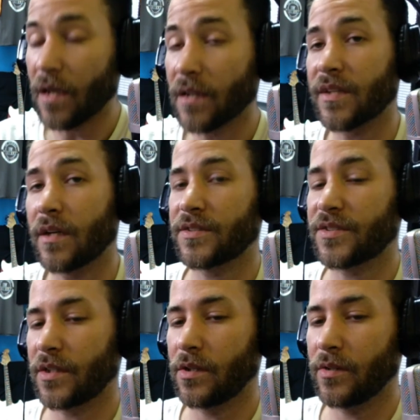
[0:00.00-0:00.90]
to. So,
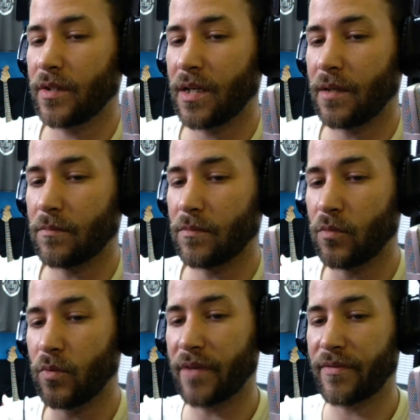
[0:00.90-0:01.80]
so
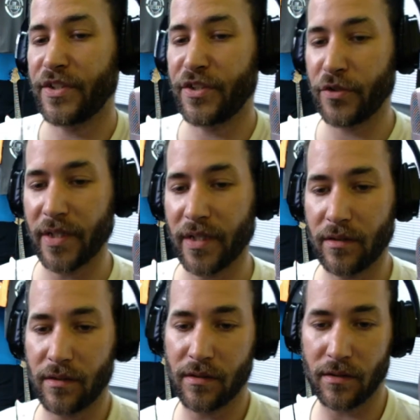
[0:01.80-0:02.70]
um, whenever you do get
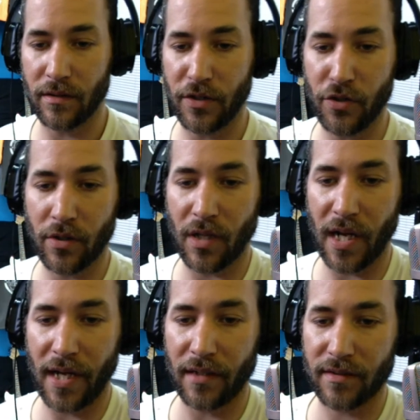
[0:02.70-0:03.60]
new
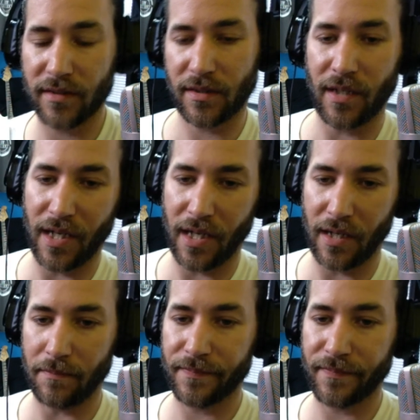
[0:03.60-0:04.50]
clients,
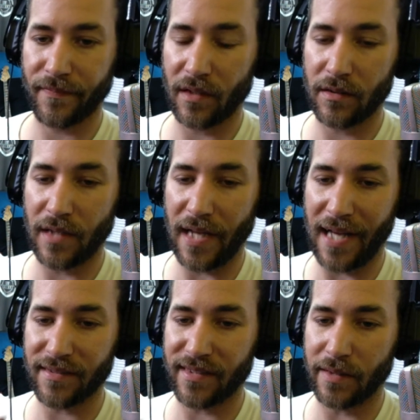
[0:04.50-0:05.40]
um,
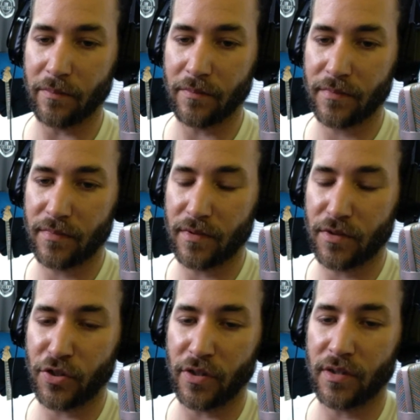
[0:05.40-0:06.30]
ask them
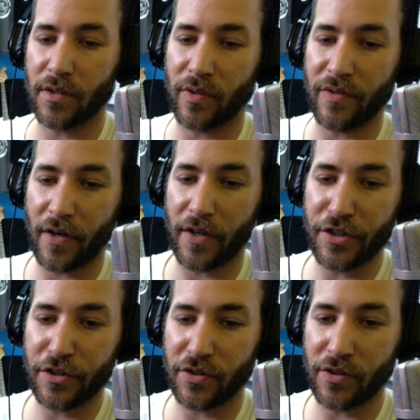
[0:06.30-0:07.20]
to, to refer
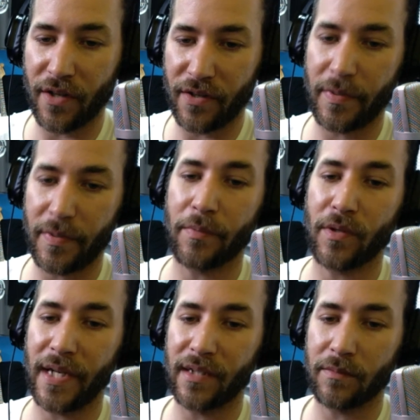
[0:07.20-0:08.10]
you to other people,
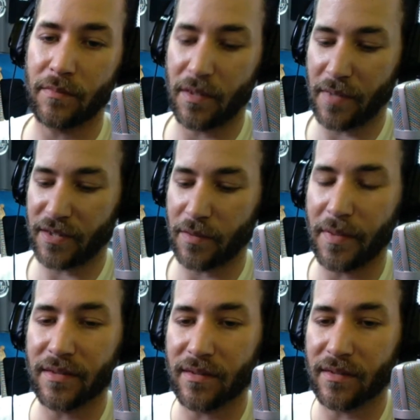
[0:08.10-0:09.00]
hand them a bunch of oh.
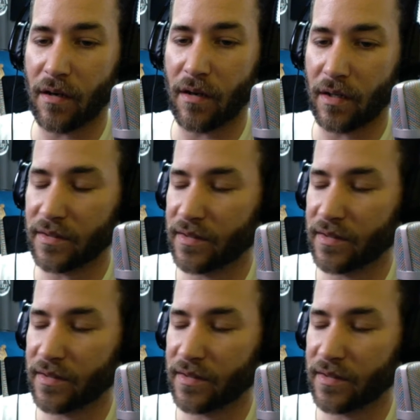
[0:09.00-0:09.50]
business cards.